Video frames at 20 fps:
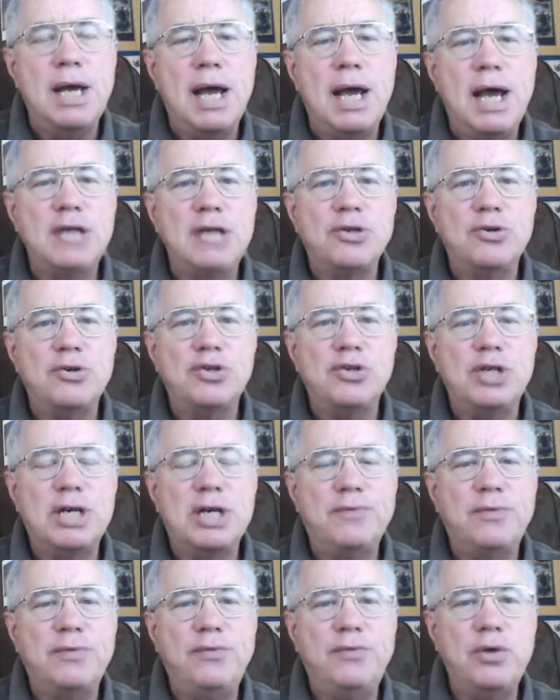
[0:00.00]
Ask
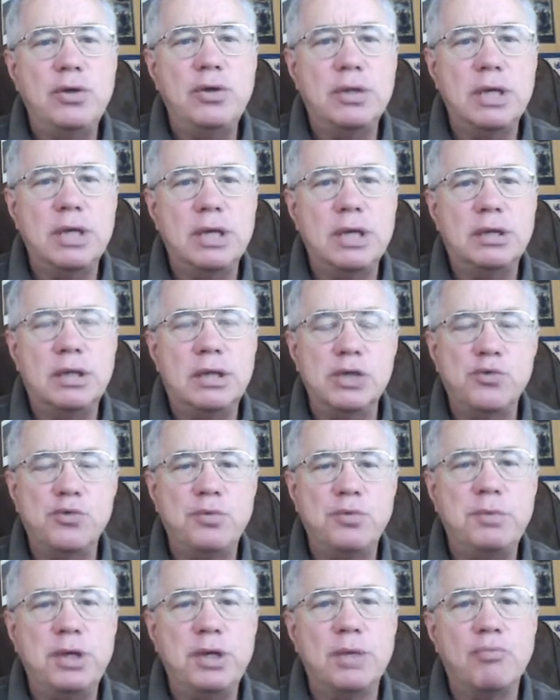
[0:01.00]
yourself if you think this
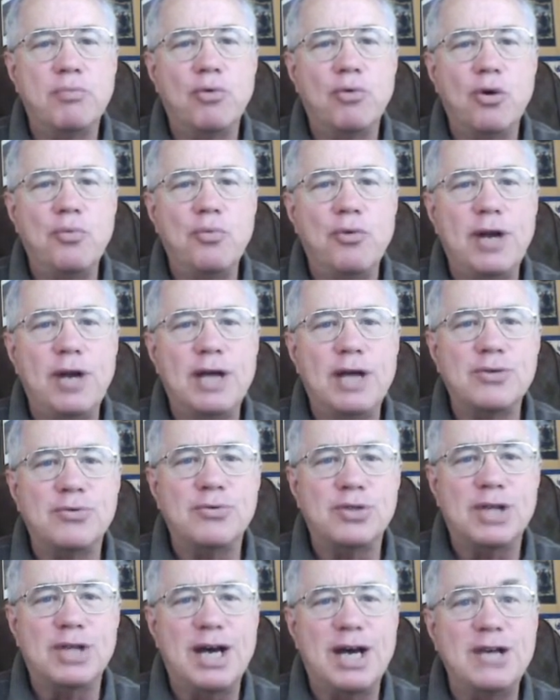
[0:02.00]
would be an appropriate
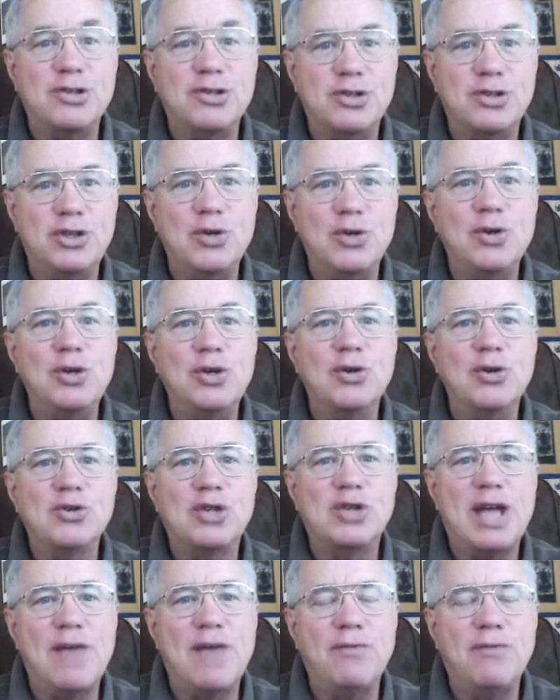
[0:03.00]
exercise to do in your
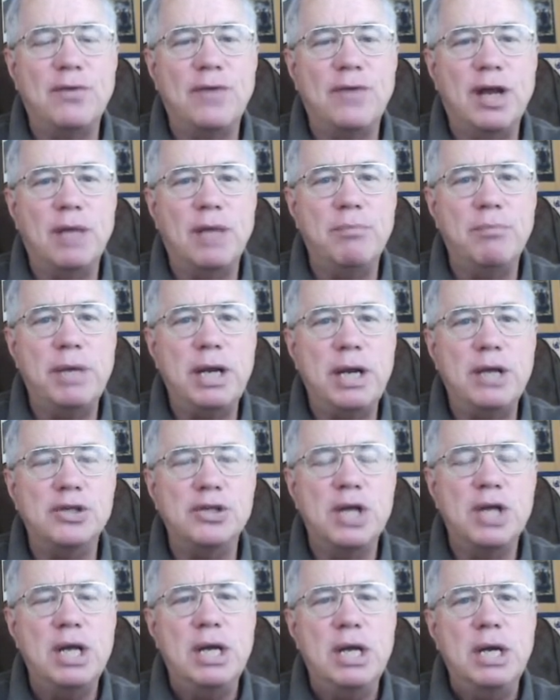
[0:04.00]
staff development meetings,